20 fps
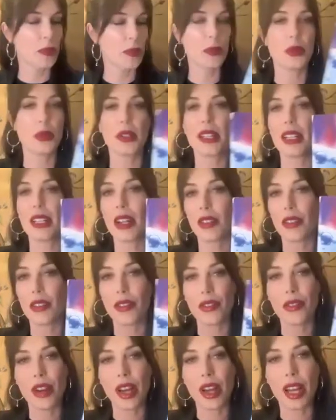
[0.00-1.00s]
Putting Out the
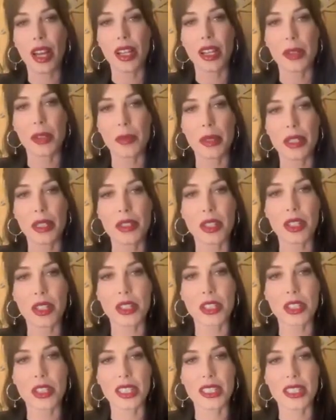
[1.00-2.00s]
Fire by
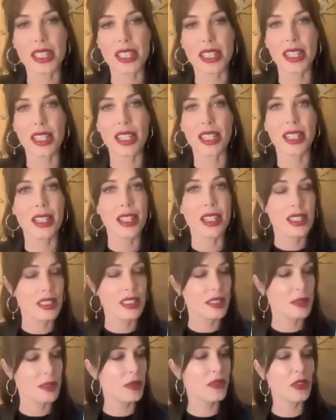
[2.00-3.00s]
Dr. Katinka.
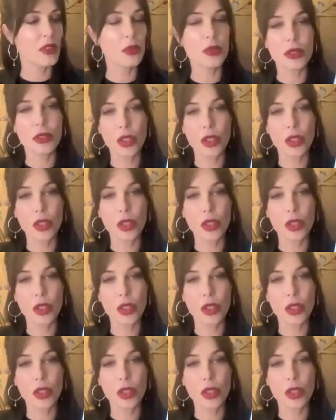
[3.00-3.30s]
Some of you will